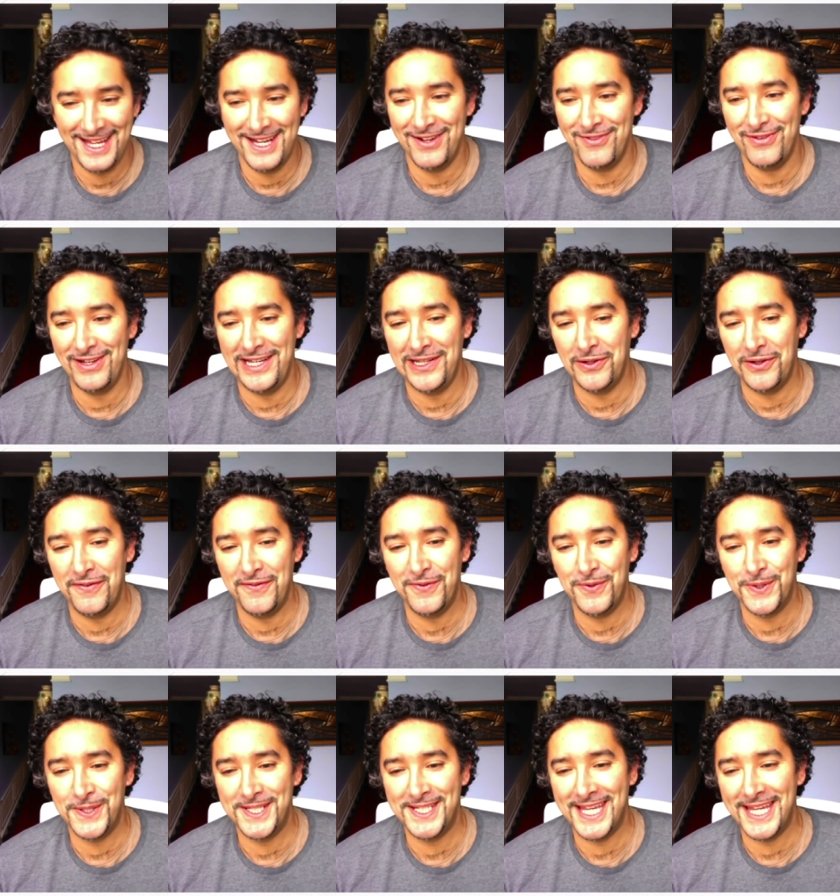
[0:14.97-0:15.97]
Really looking forward
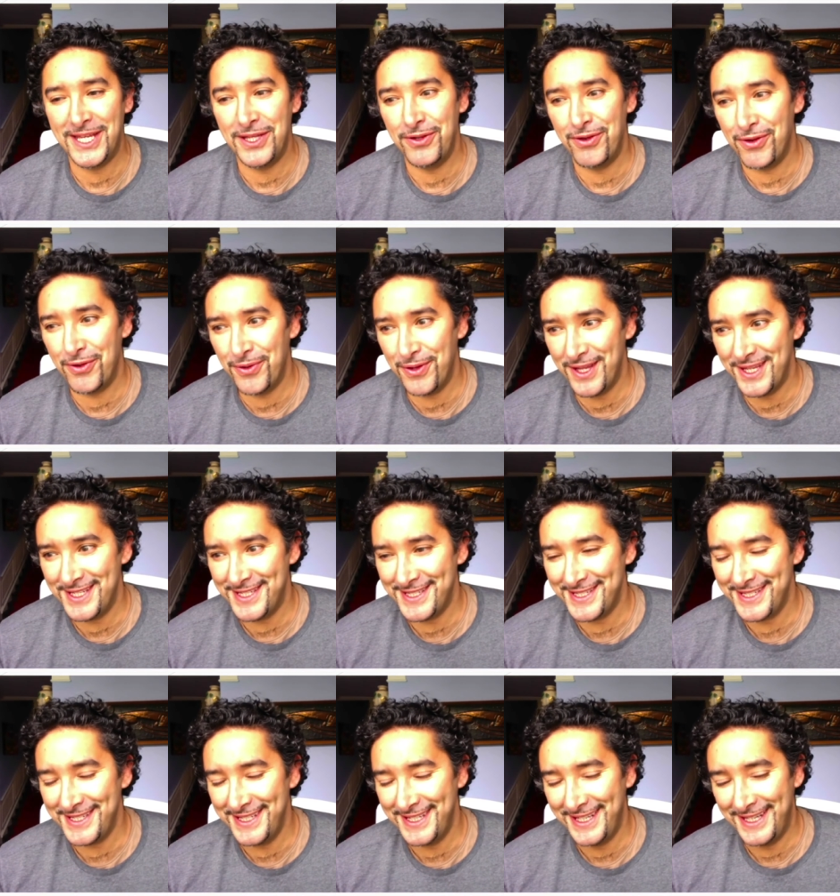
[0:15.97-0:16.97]
to taking you through this.
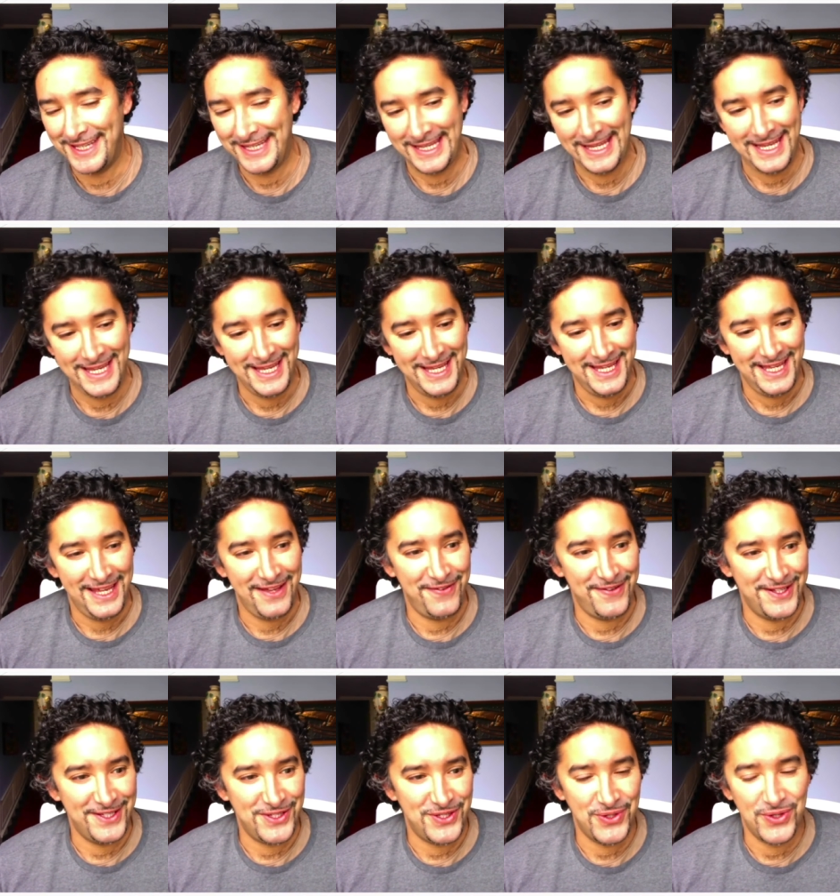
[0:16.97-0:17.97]
If
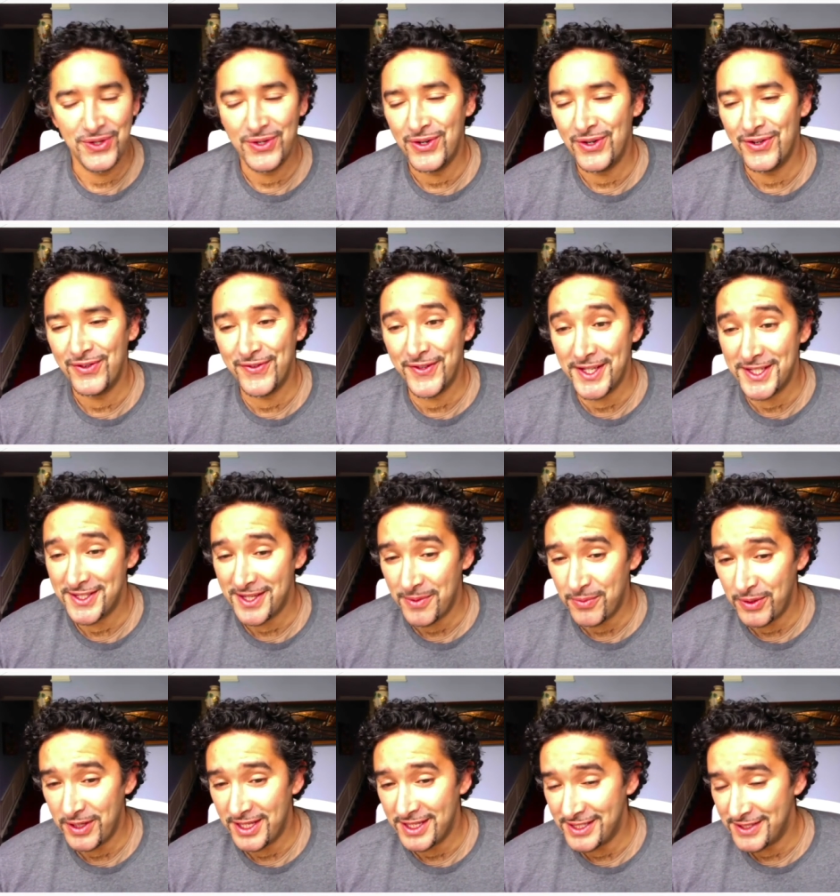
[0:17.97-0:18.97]
it's your first time
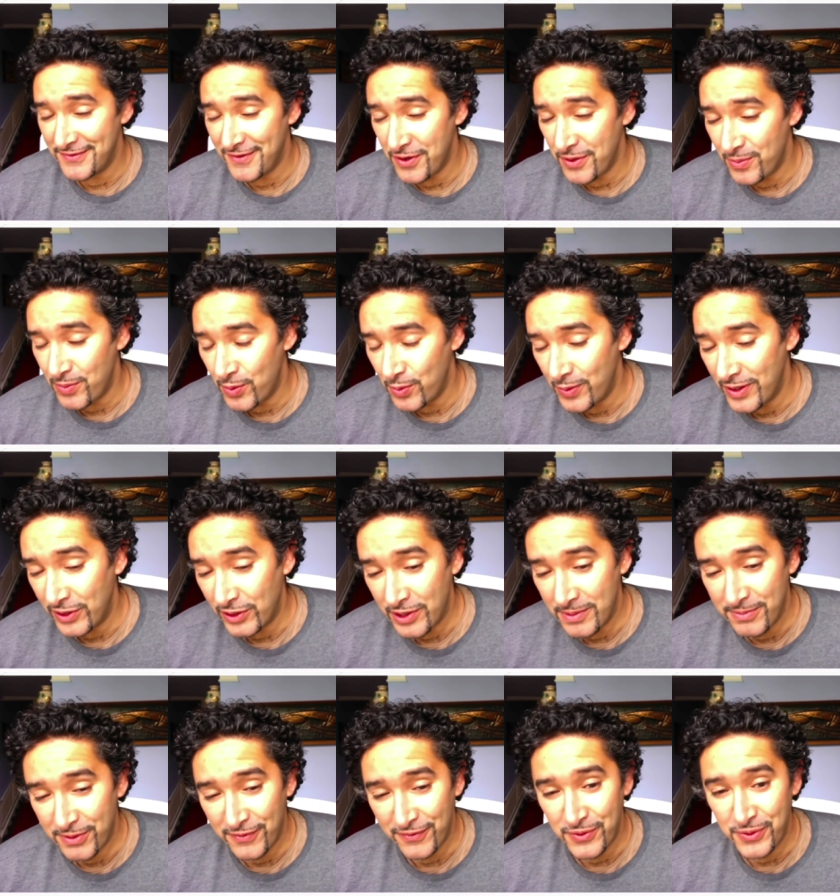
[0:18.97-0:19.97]
with us, a very warm welcome.
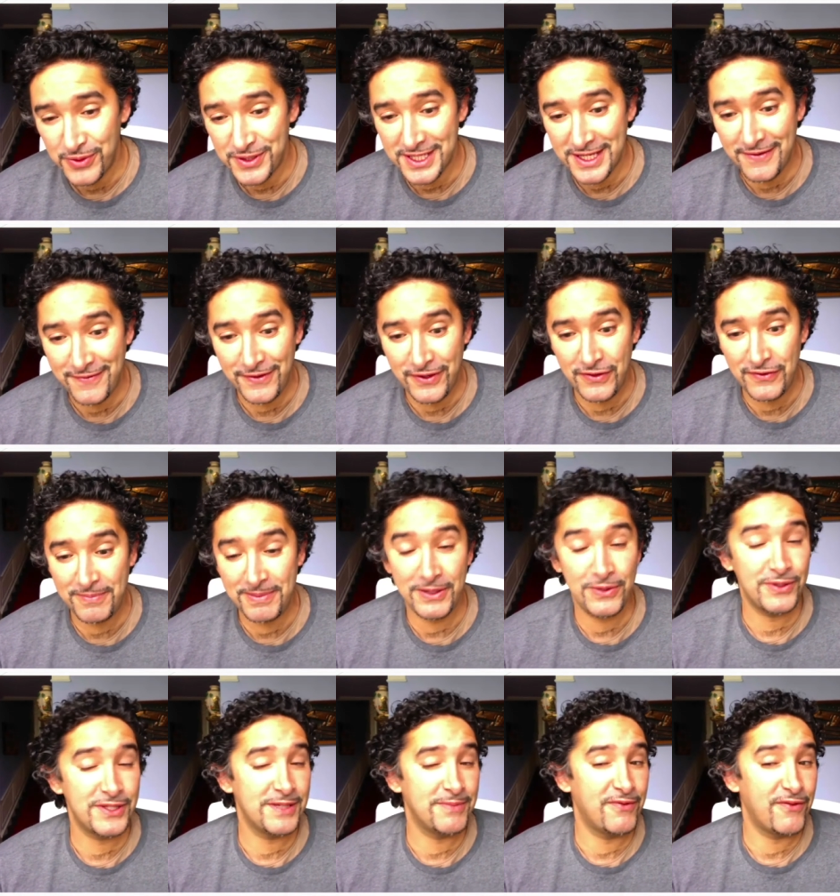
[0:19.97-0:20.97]
But of course, if you've been on
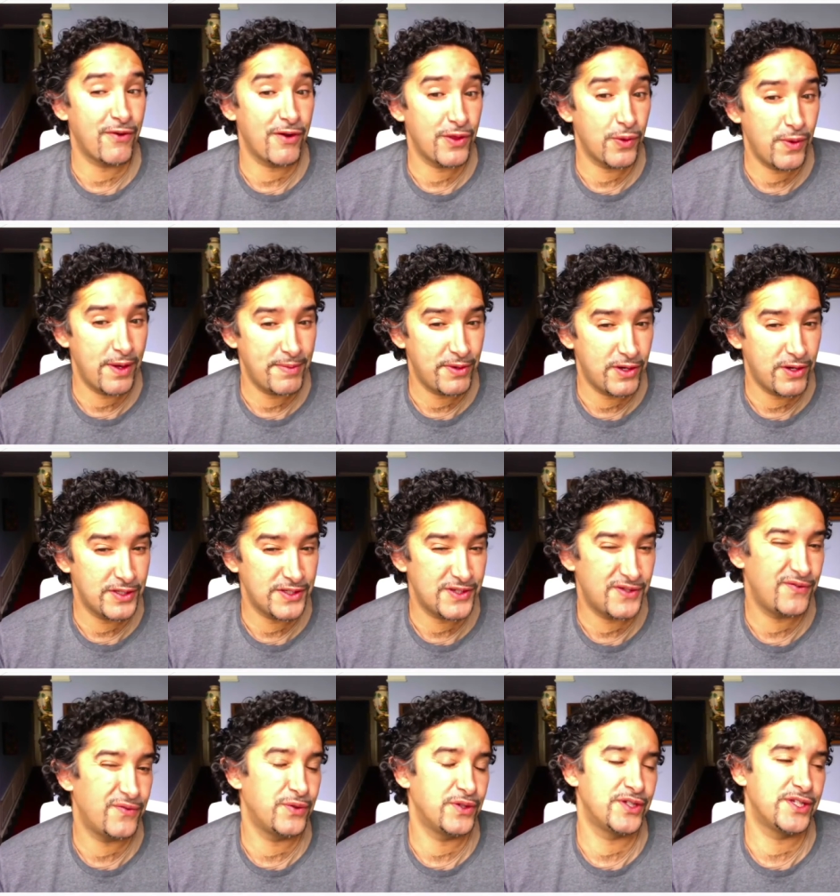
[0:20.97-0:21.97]
some of our other webinars, you've
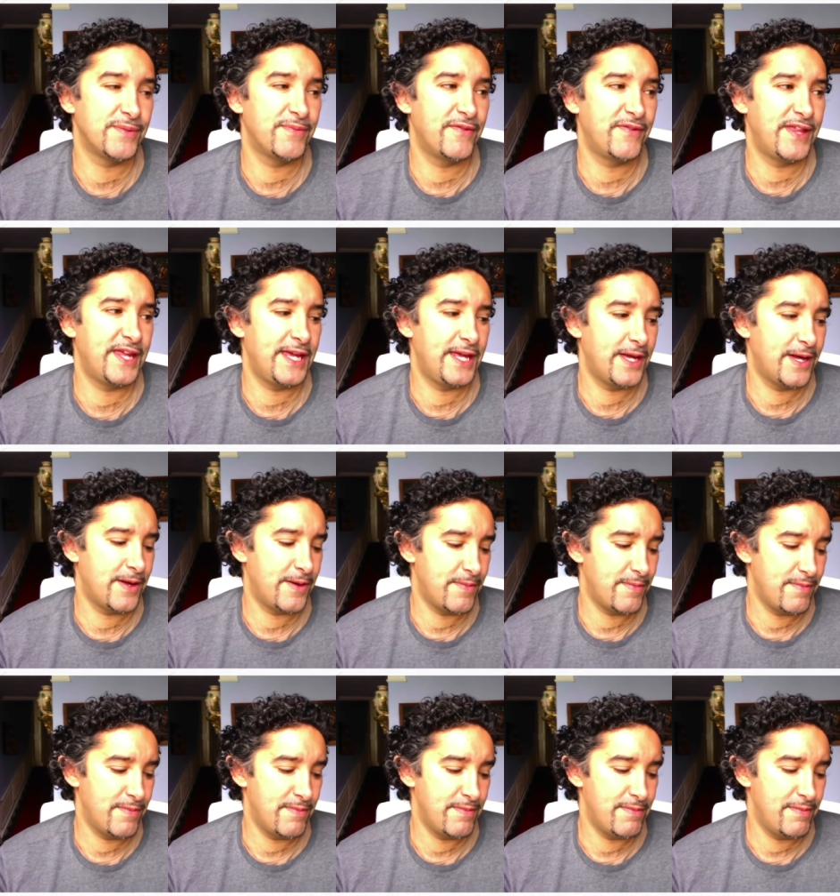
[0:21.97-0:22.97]
watched some of the
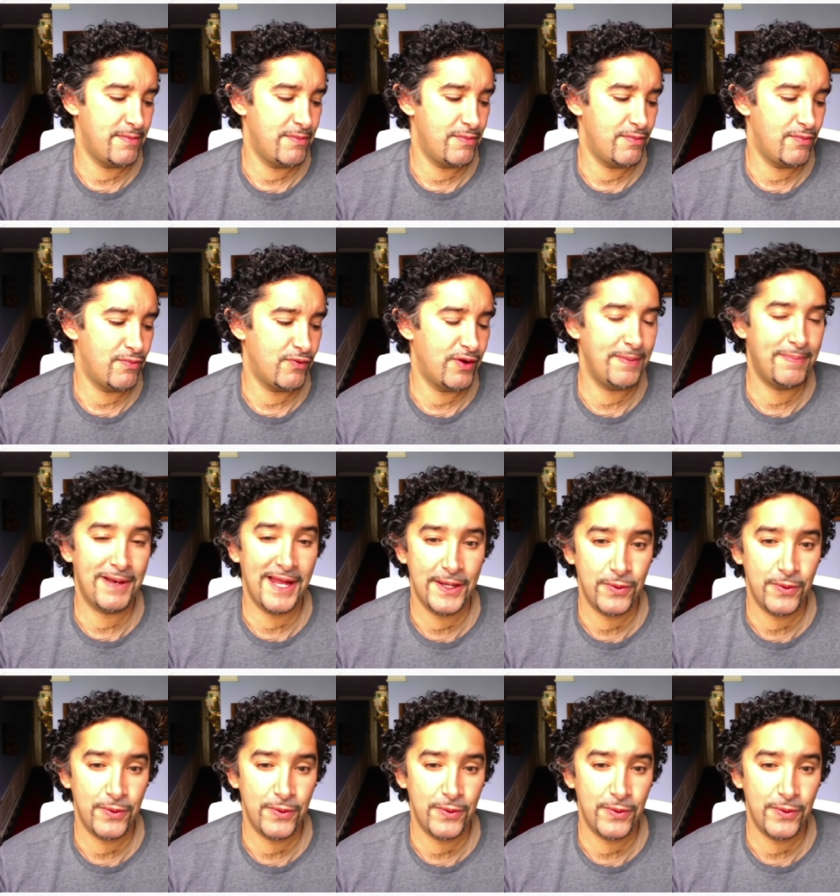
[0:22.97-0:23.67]
replayed